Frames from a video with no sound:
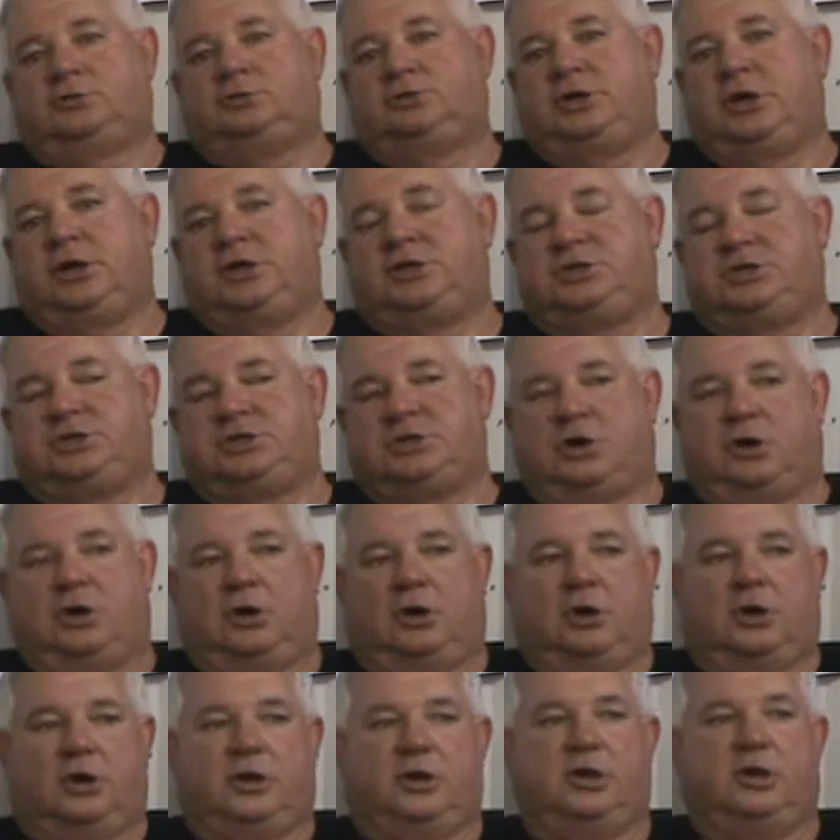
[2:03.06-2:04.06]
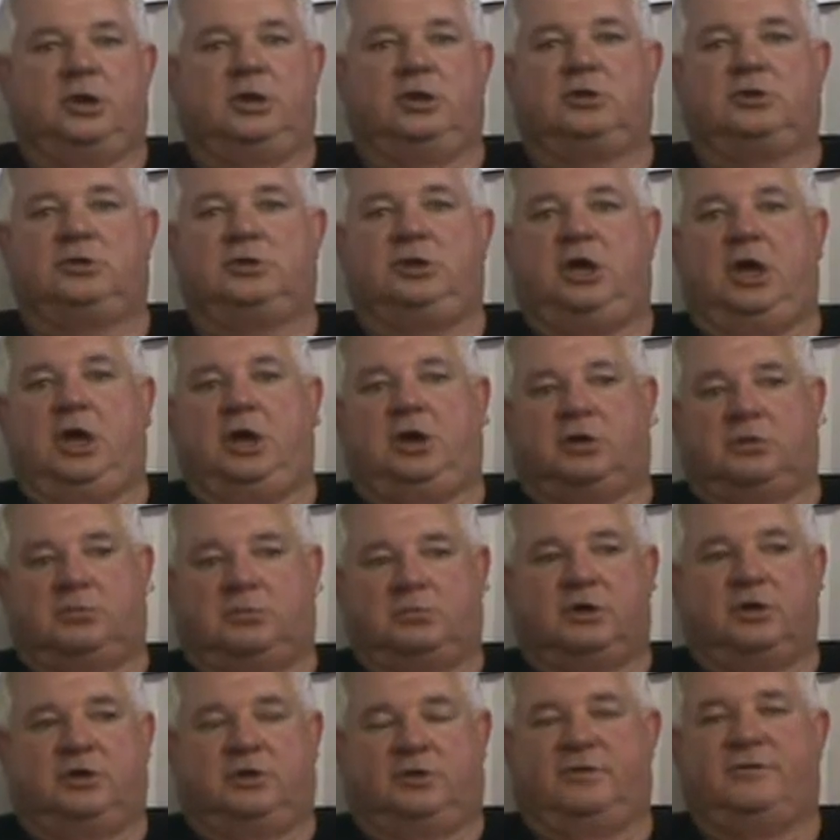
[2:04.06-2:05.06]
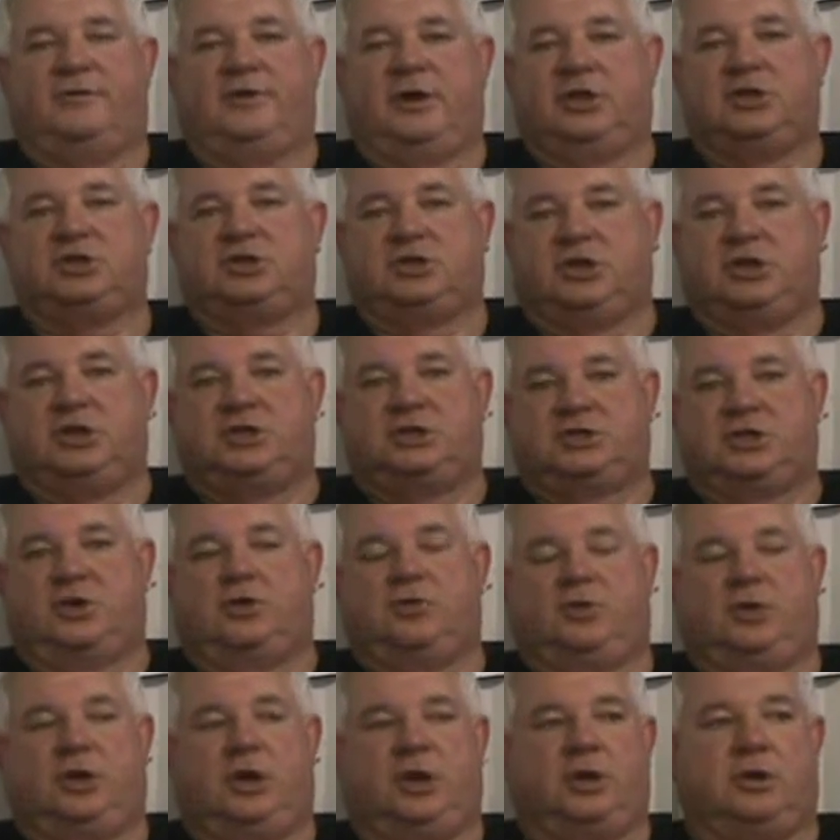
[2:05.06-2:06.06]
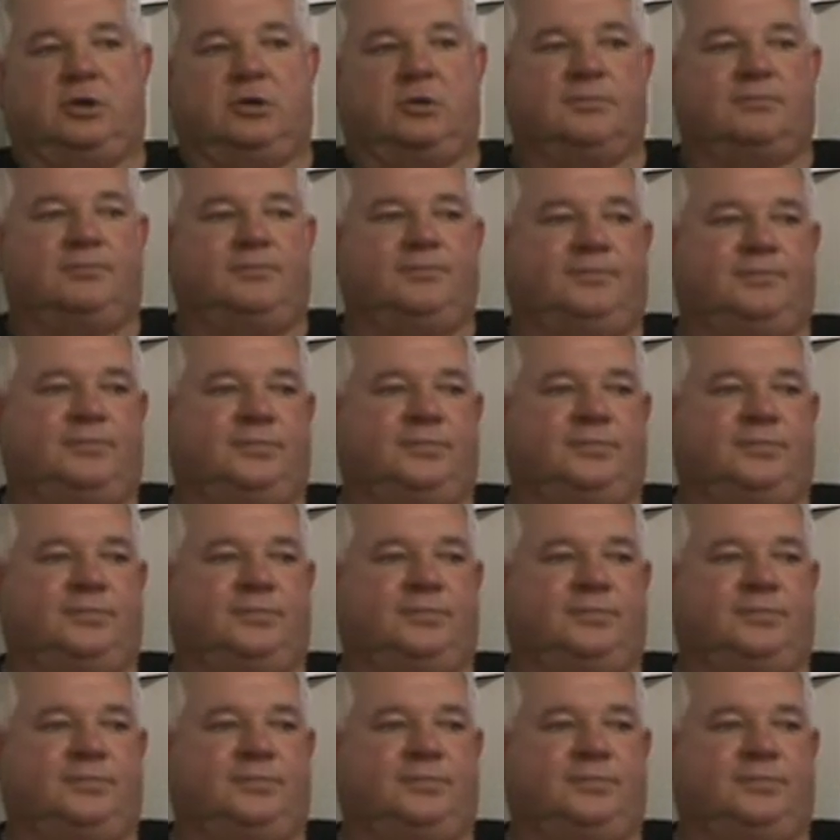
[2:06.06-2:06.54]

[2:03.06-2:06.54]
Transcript: chances are, and then it'll kick them, but eventually it's going to kick them.